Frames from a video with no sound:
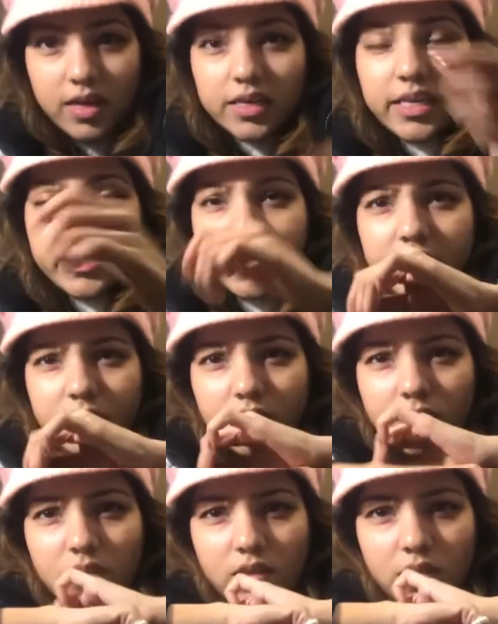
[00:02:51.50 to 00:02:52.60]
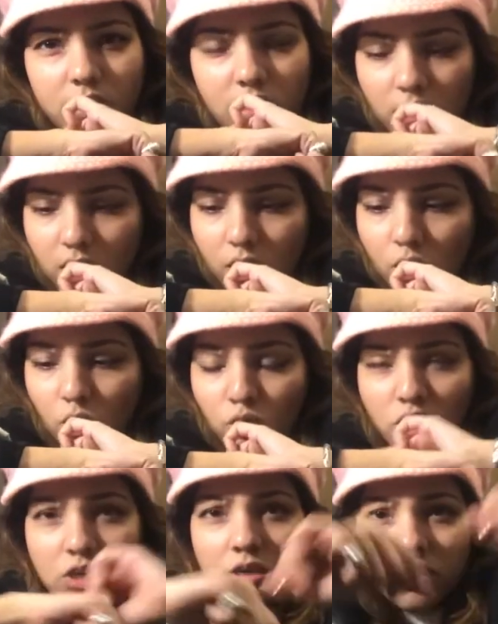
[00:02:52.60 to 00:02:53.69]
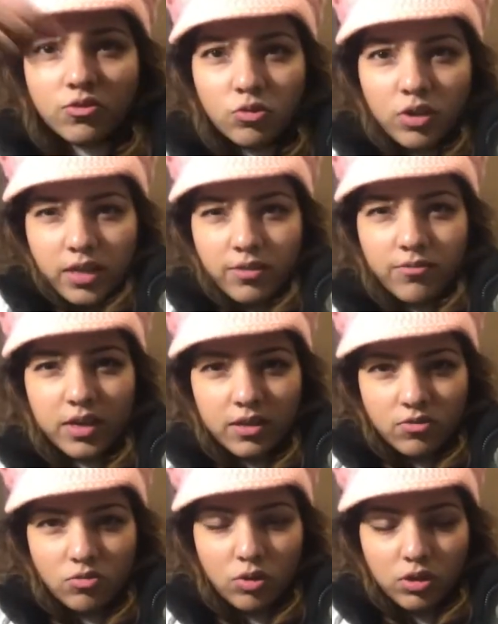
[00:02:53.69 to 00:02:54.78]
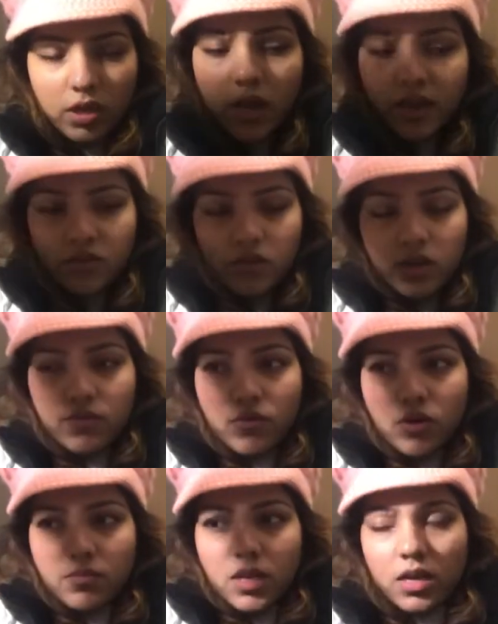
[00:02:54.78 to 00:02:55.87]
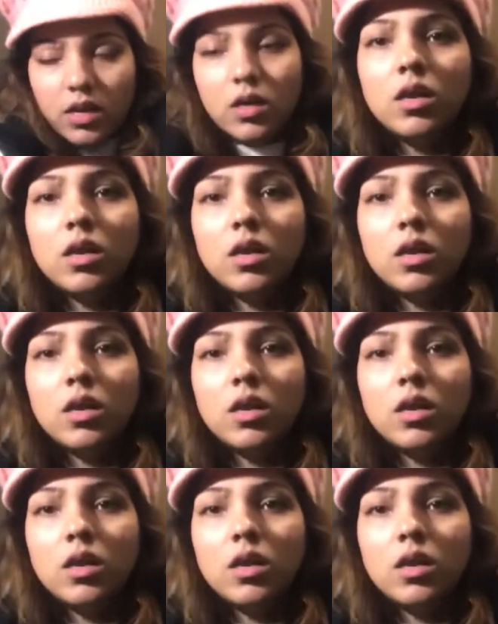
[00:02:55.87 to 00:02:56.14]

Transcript: knitted closure so that the wind is not entering from there.